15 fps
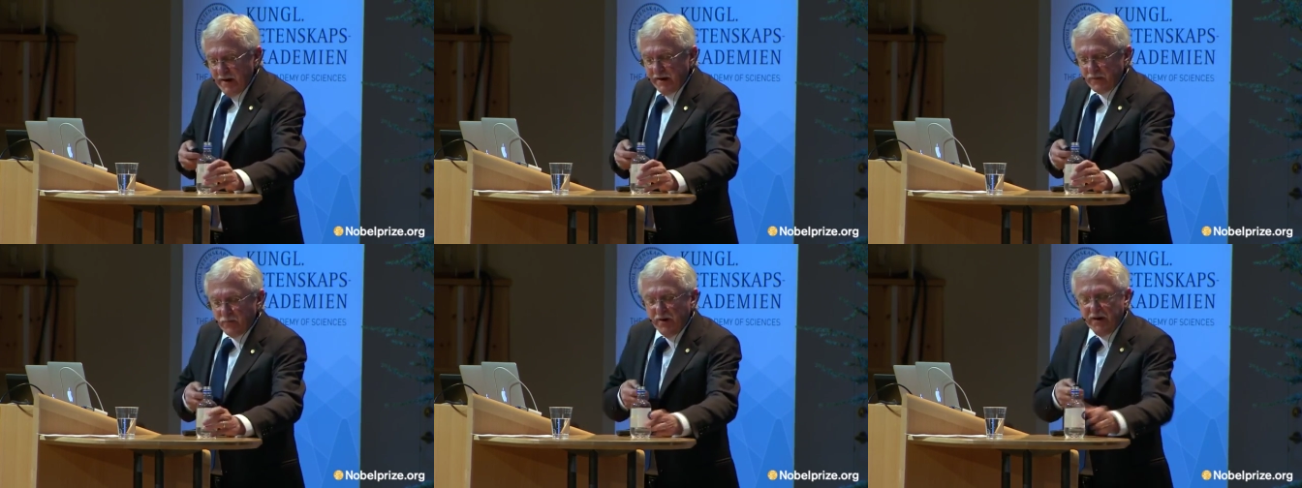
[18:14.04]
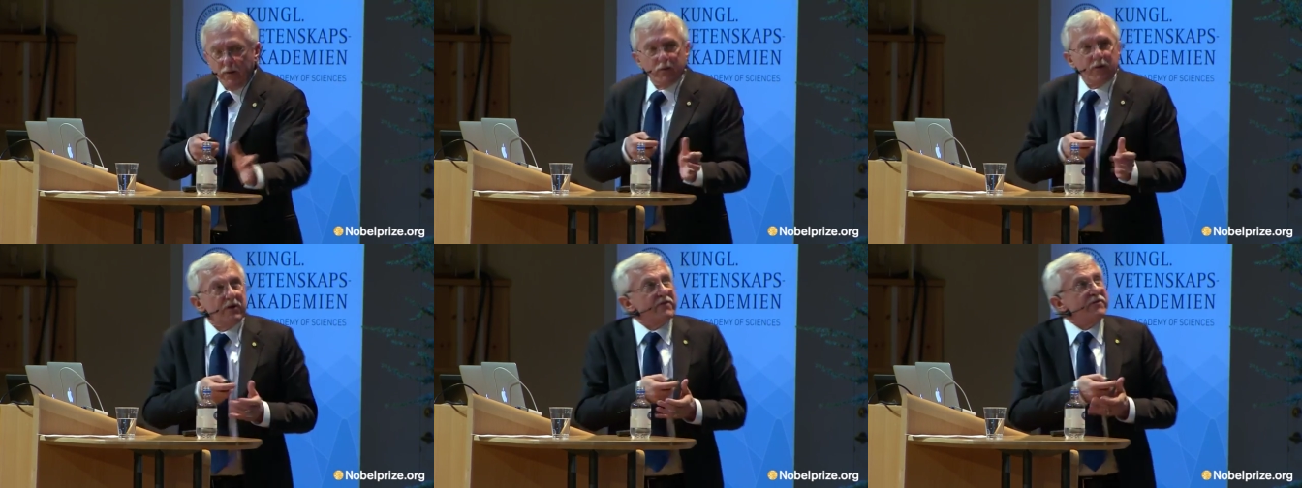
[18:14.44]
And Wei
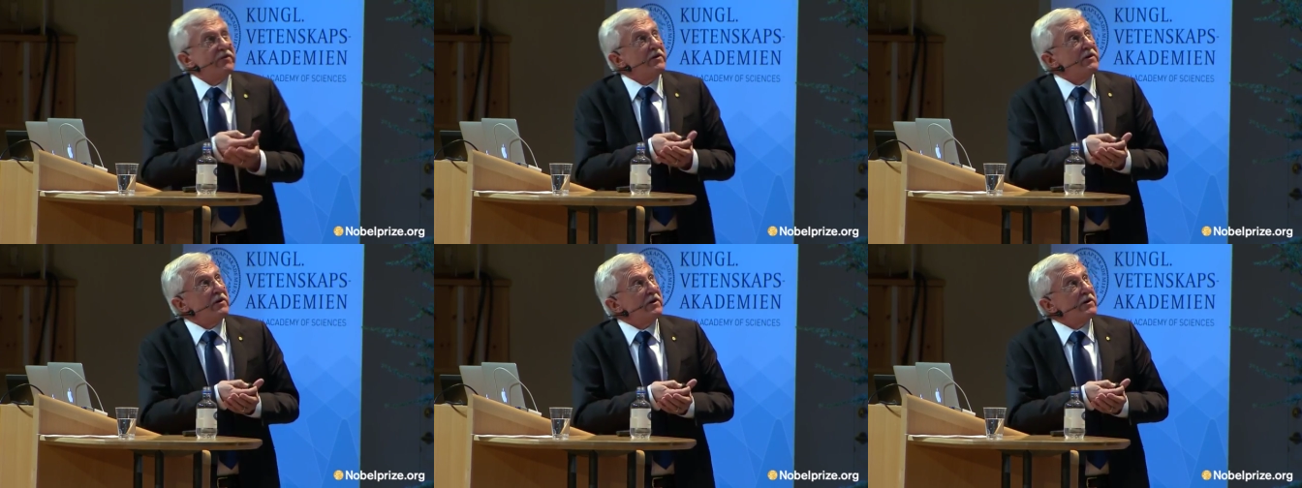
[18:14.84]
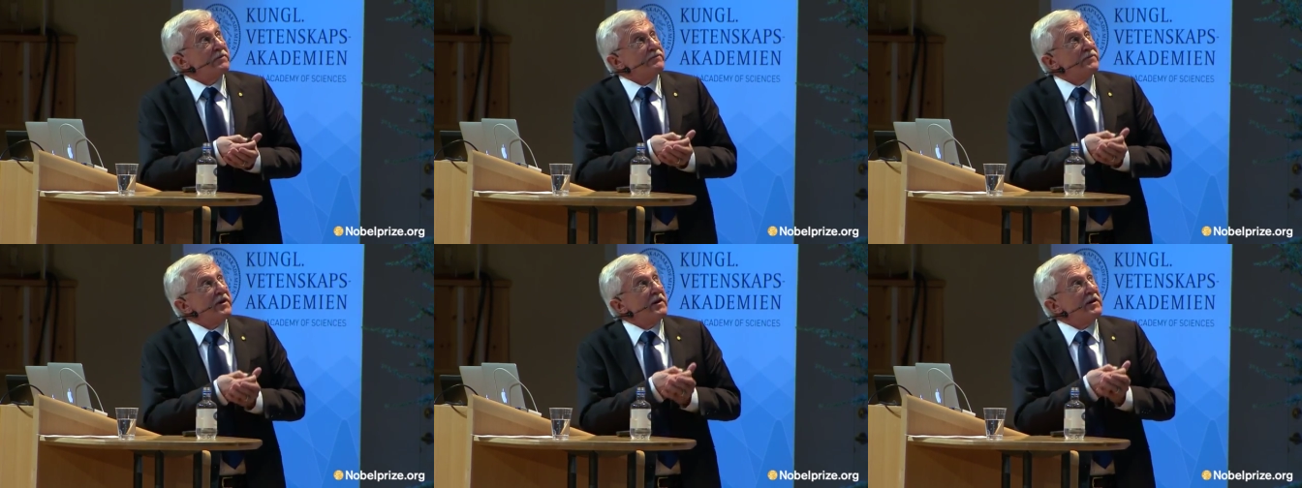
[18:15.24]
Huang
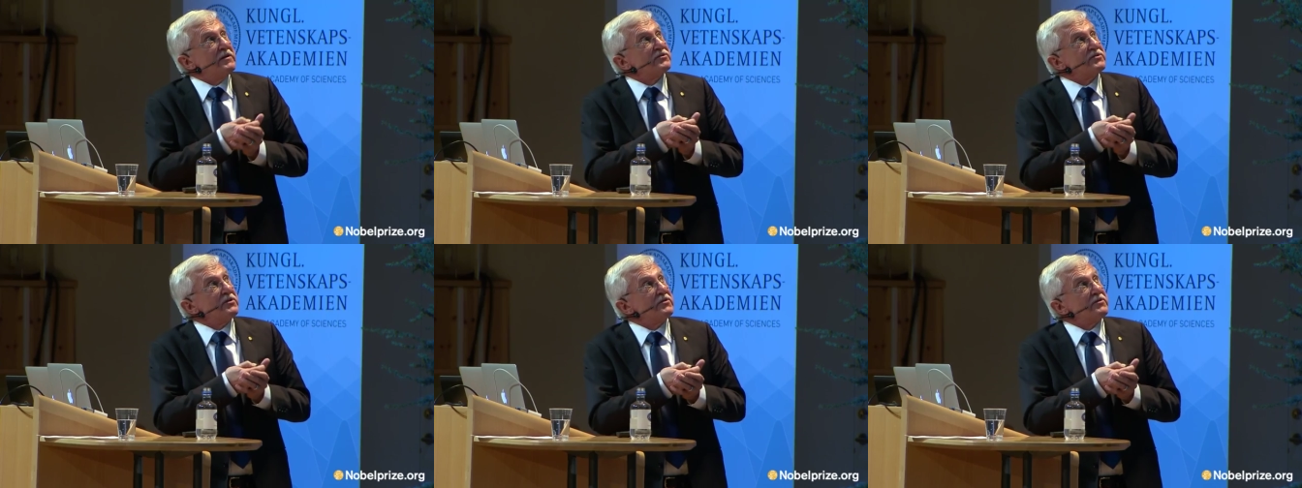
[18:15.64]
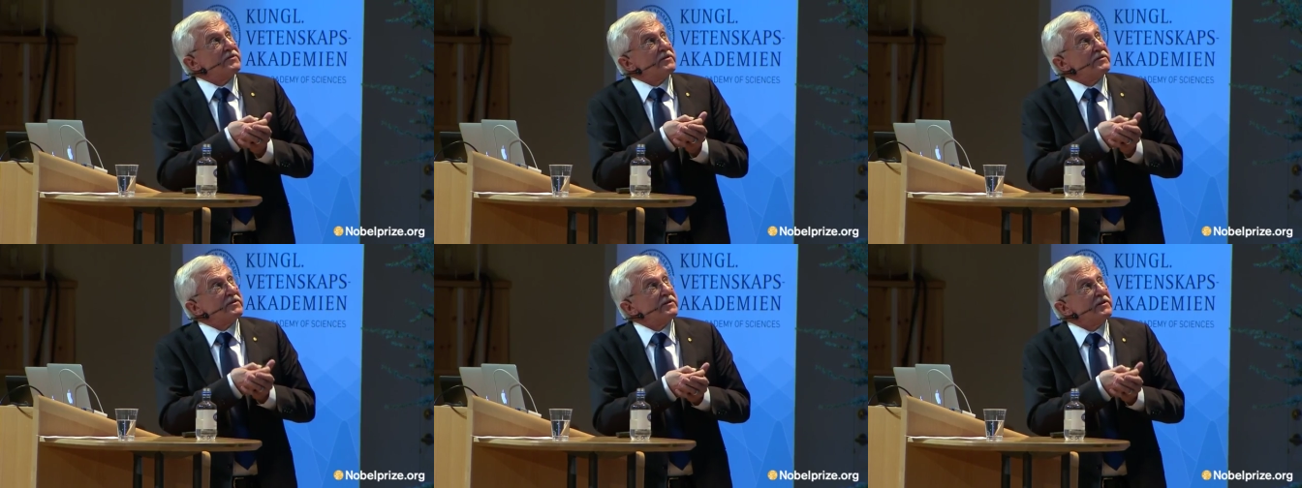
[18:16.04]
Fong
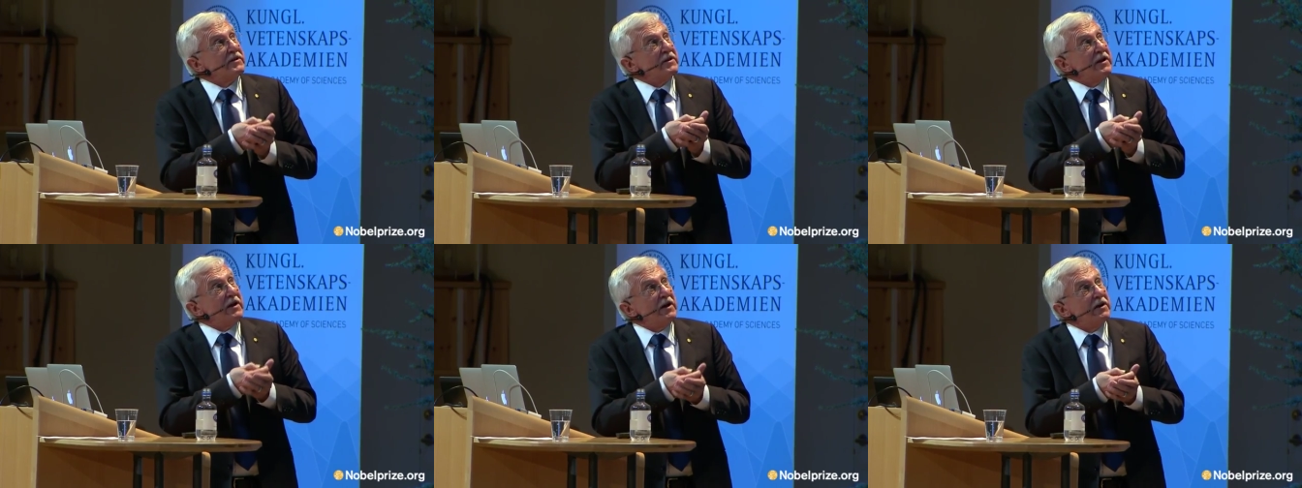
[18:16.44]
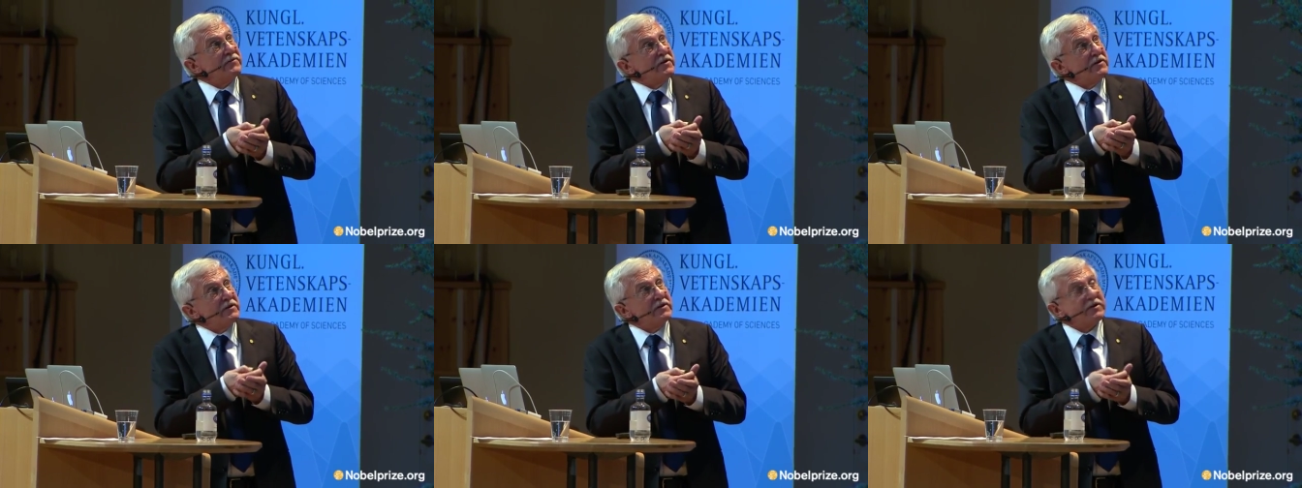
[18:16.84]
showed that the DNA
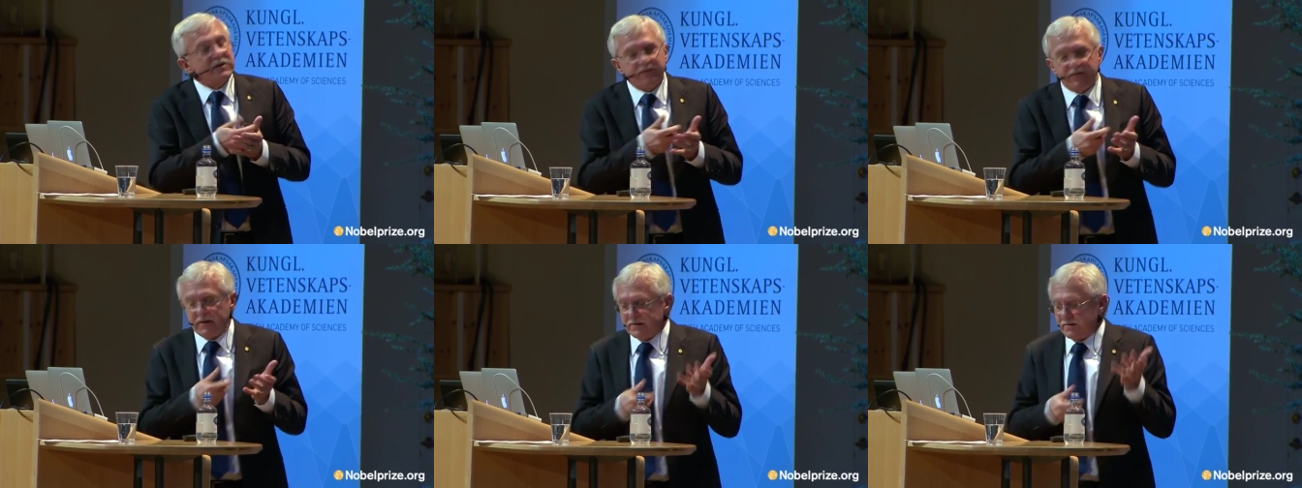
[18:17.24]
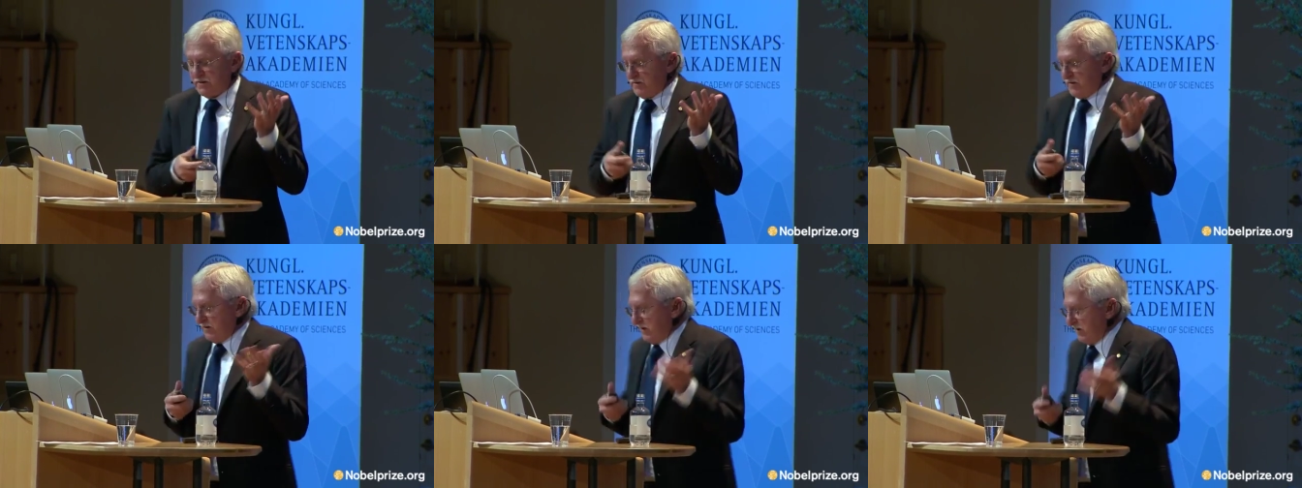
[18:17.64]
hydrolytic events
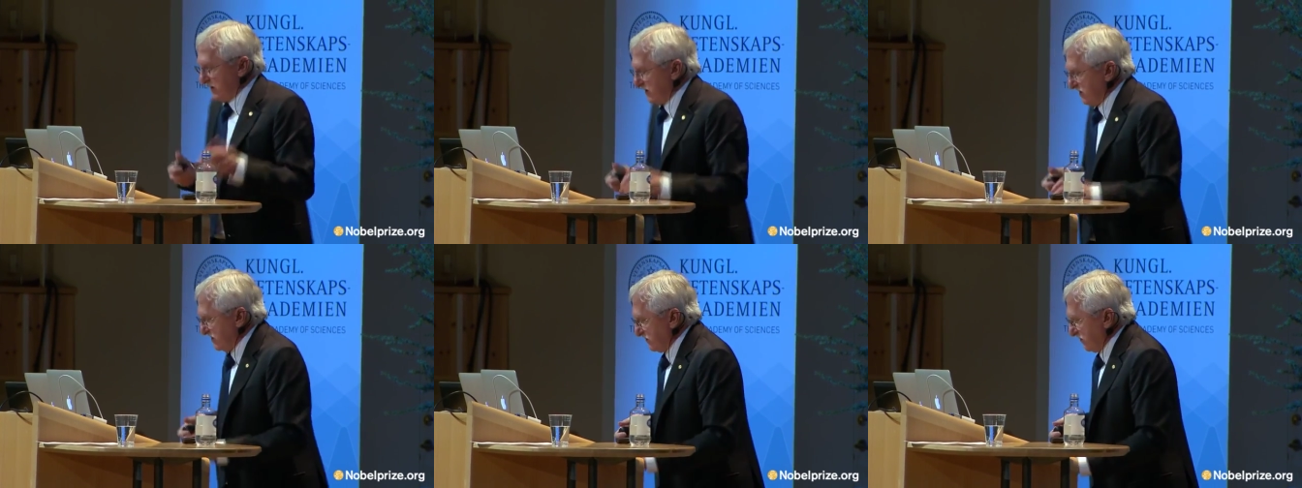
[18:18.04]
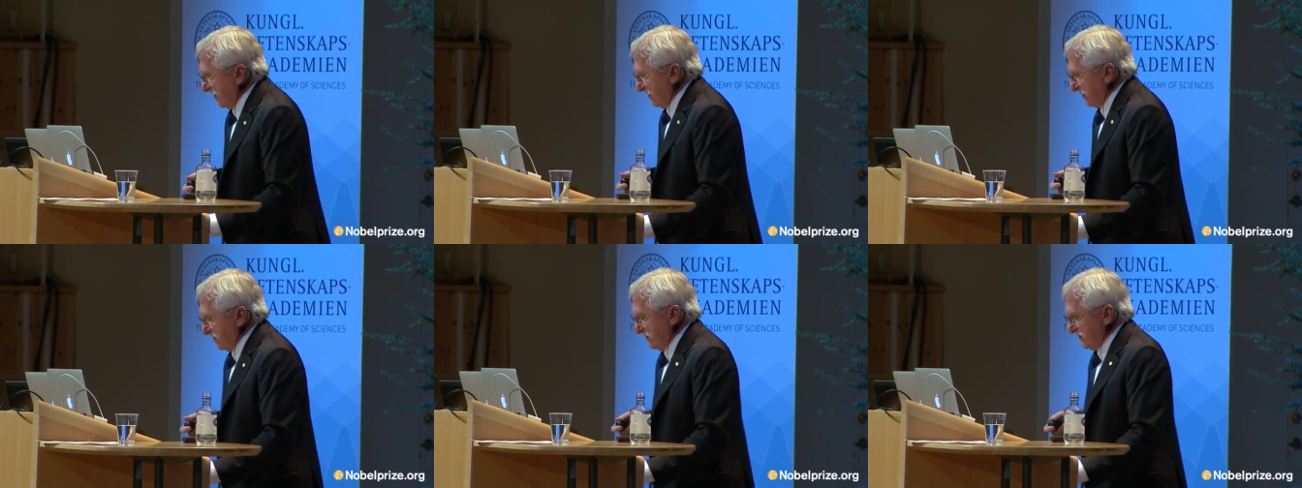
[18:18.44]
occurring on these
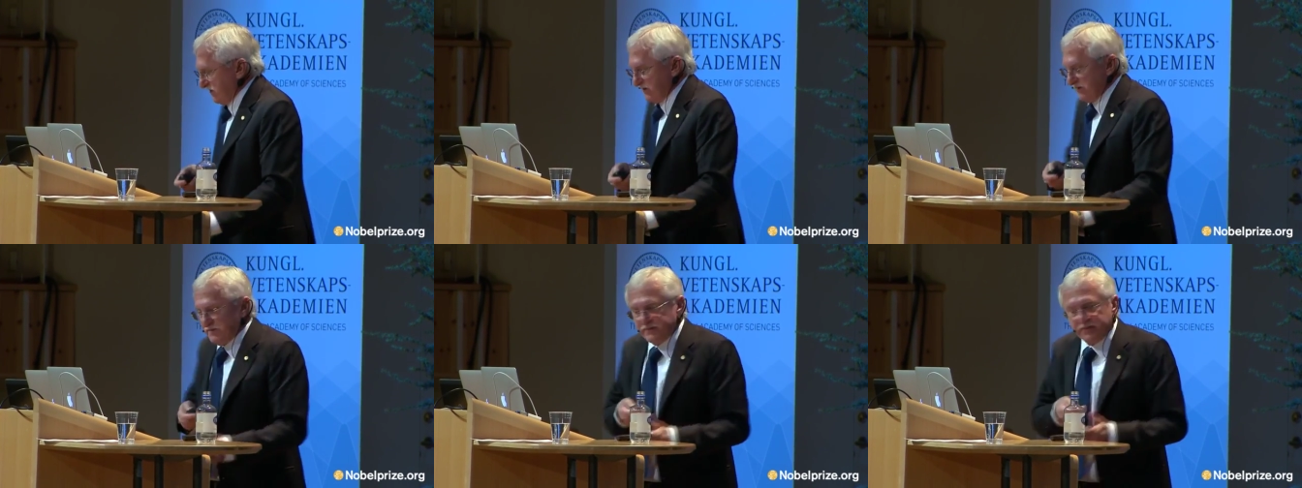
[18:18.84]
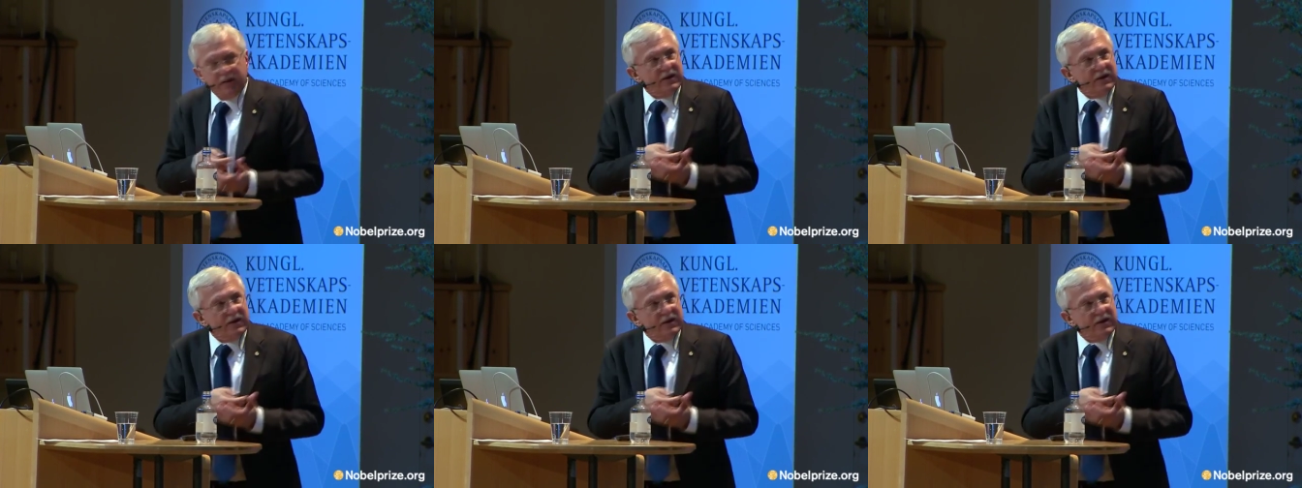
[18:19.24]
molecules